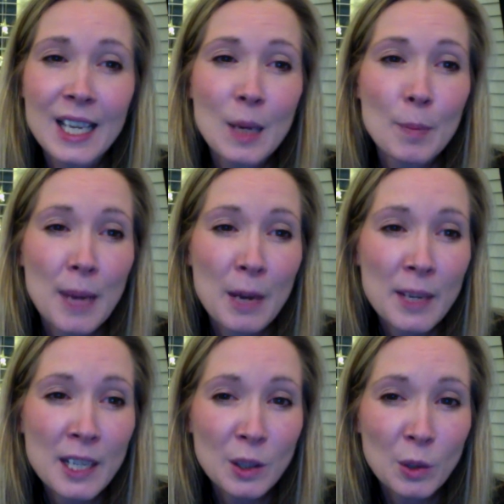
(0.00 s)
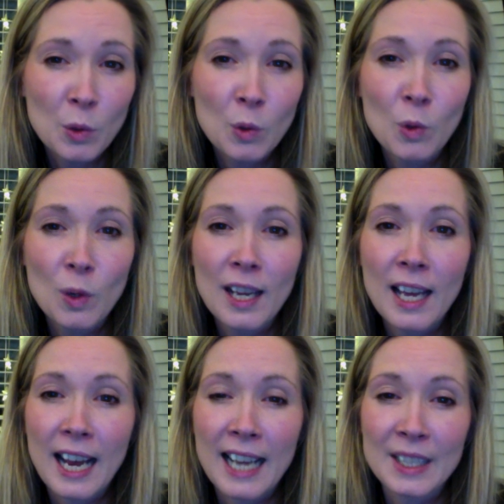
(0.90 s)
bowing low,
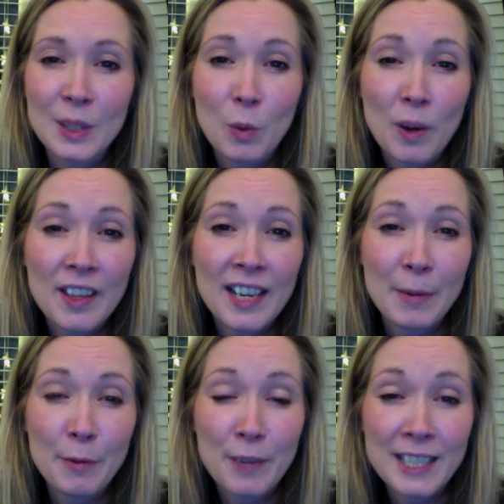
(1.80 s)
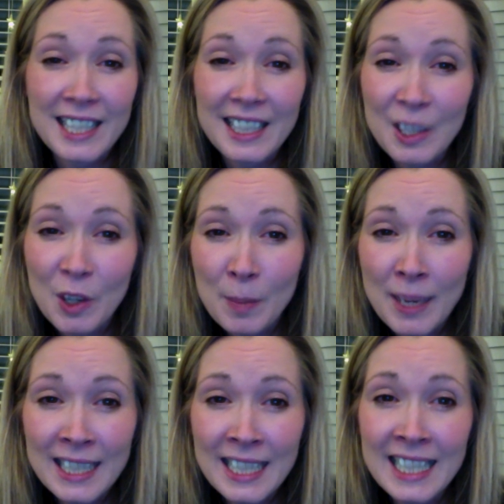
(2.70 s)
and whether I'm physically on my
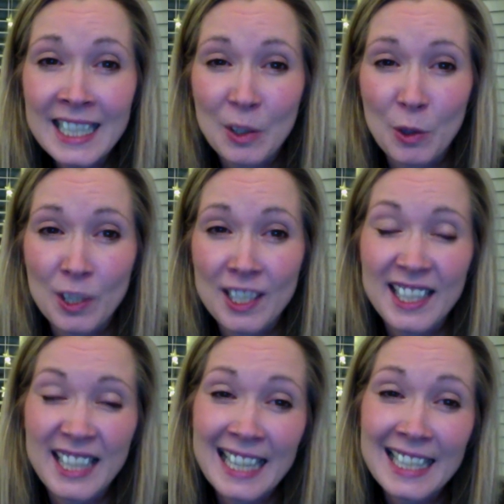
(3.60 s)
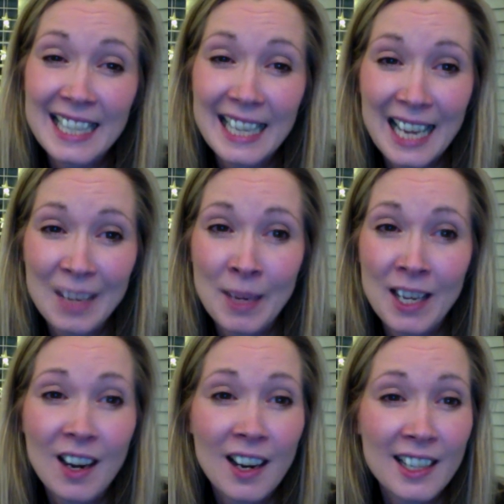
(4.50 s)
knees or surrendering in my
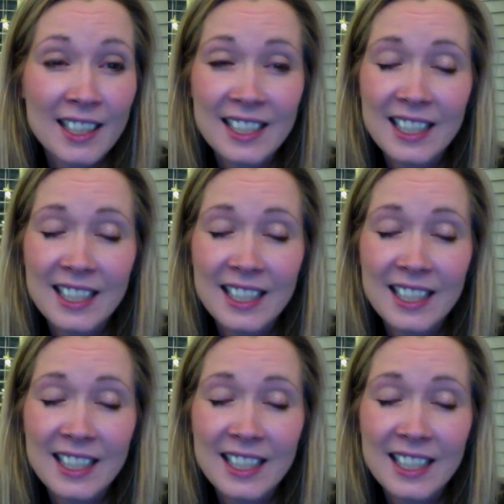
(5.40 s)
heart,